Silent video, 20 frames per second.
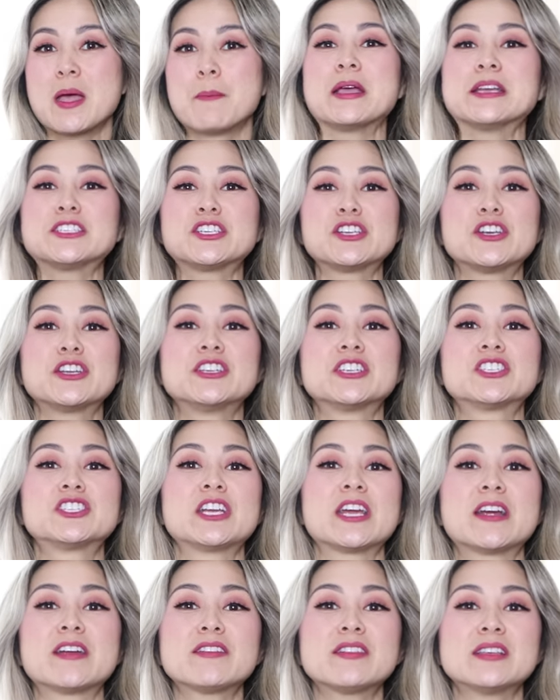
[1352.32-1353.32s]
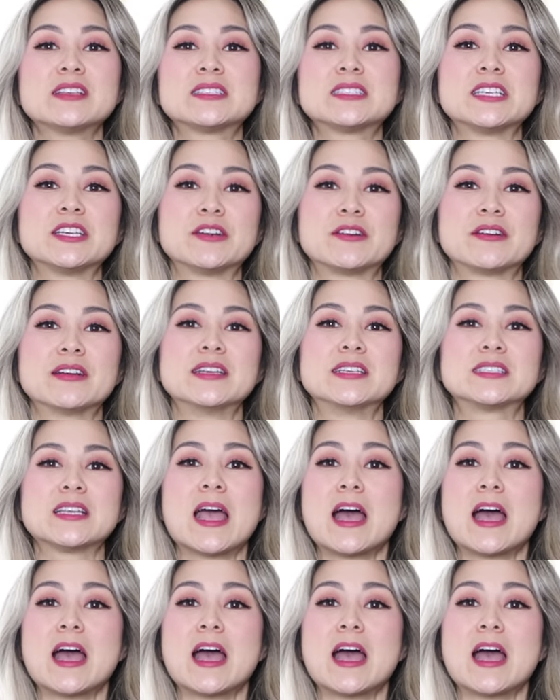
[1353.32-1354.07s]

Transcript: Make sure you share this series,